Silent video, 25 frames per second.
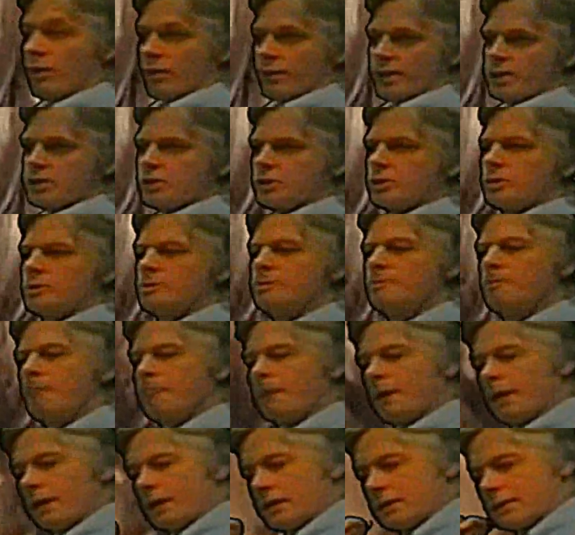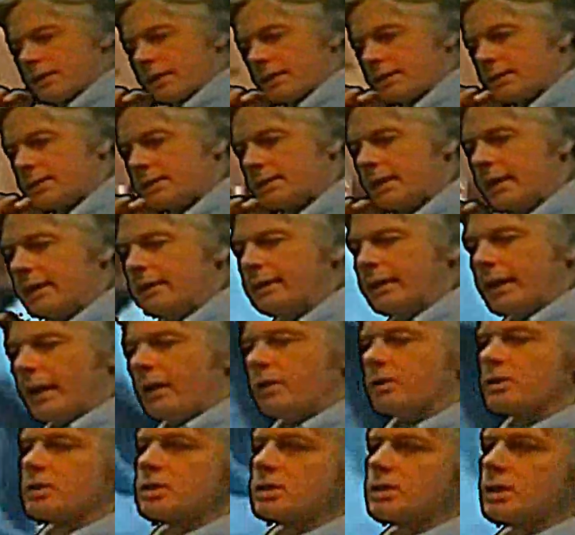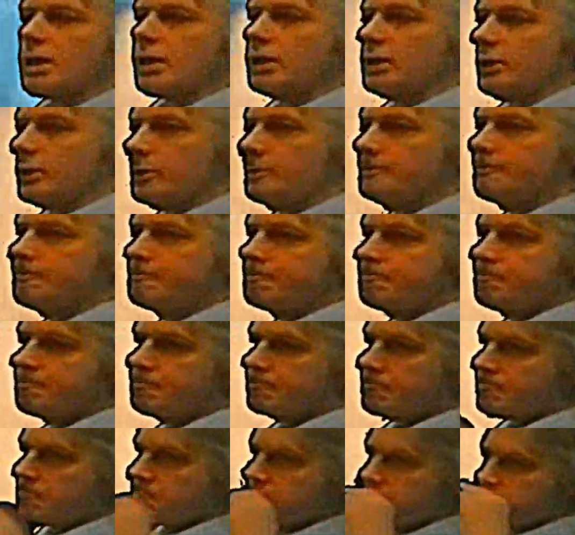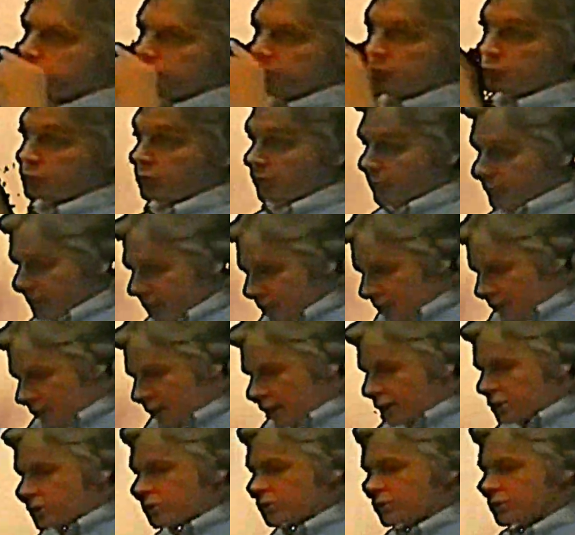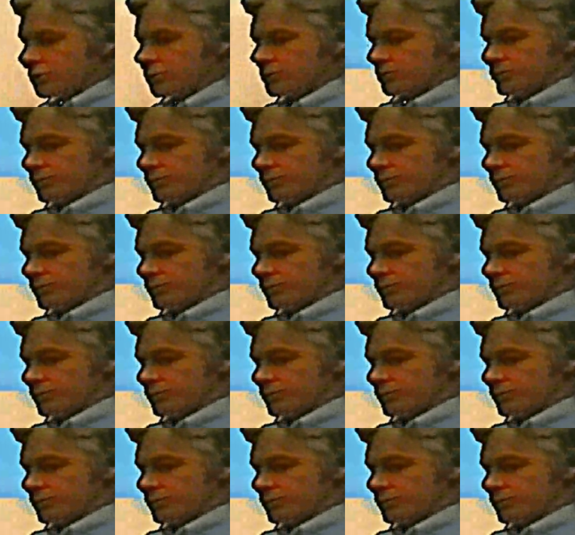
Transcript: they do is they send out a signal from this central,